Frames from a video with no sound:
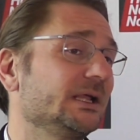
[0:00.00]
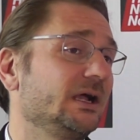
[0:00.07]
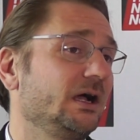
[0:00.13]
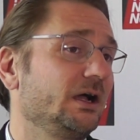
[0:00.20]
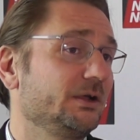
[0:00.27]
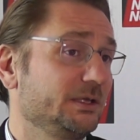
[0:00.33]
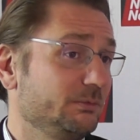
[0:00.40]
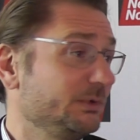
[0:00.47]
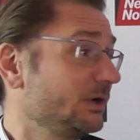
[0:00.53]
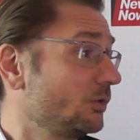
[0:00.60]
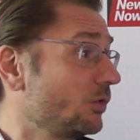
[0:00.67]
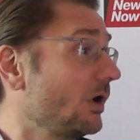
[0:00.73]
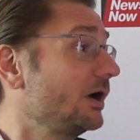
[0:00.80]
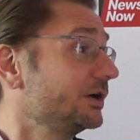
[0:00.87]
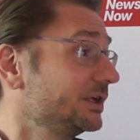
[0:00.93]
It
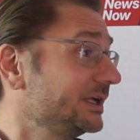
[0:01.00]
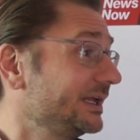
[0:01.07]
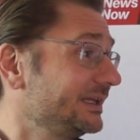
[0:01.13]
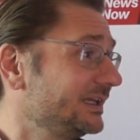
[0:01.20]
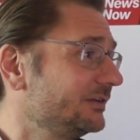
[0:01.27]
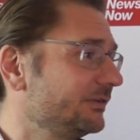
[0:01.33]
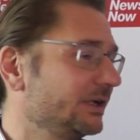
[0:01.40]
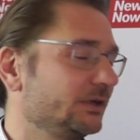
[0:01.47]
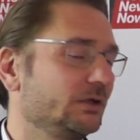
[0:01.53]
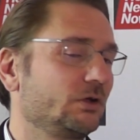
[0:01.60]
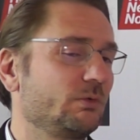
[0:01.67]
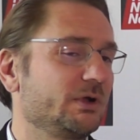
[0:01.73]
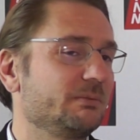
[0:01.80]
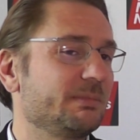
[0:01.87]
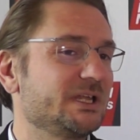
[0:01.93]
required, in any event,
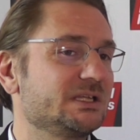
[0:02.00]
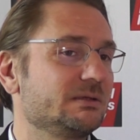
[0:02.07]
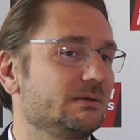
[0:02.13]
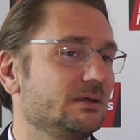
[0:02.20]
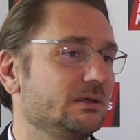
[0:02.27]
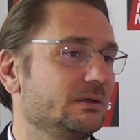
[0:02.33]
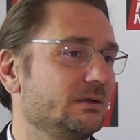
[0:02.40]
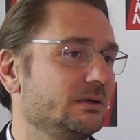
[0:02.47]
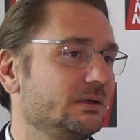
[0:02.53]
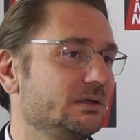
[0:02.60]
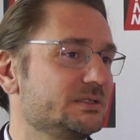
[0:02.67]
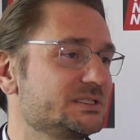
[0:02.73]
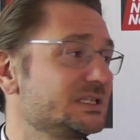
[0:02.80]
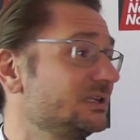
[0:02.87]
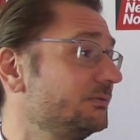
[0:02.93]
quite
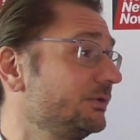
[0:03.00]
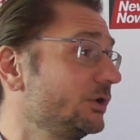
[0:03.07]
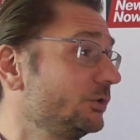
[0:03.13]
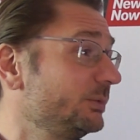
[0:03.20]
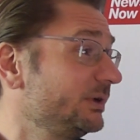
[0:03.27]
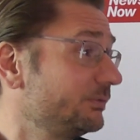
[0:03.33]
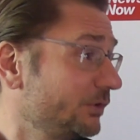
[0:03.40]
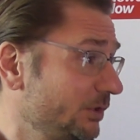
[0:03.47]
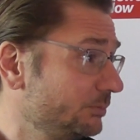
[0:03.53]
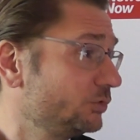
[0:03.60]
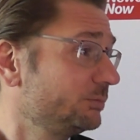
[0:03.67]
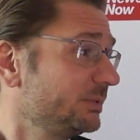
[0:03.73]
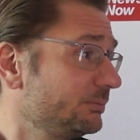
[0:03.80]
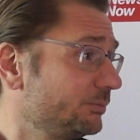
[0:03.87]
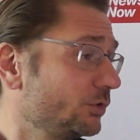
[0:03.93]
a significant refurb
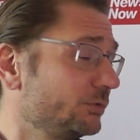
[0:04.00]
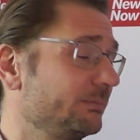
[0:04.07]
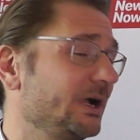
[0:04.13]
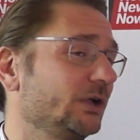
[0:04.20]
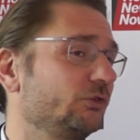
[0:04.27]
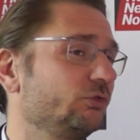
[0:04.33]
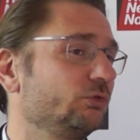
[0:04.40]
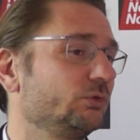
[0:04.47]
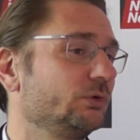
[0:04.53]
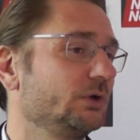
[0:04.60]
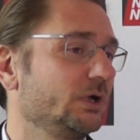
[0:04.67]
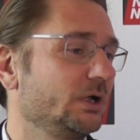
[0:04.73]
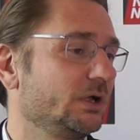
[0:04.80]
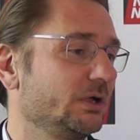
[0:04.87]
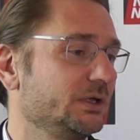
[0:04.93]
to be brought back to
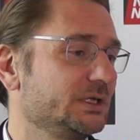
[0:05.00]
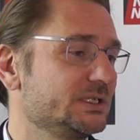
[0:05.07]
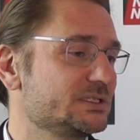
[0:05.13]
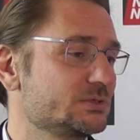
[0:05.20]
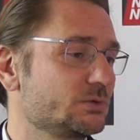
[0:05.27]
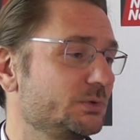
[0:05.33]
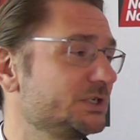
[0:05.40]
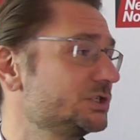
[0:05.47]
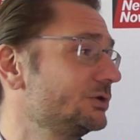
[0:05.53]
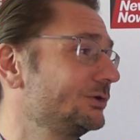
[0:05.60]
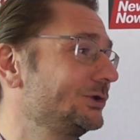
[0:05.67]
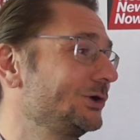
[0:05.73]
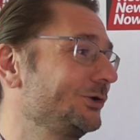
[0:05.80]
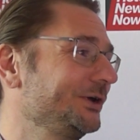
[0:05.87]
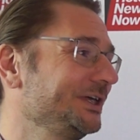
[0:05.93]
its original
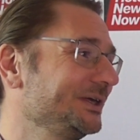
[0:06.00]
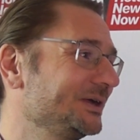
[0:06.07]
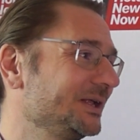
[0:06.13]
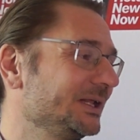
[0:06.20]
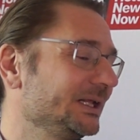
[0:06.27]
glory.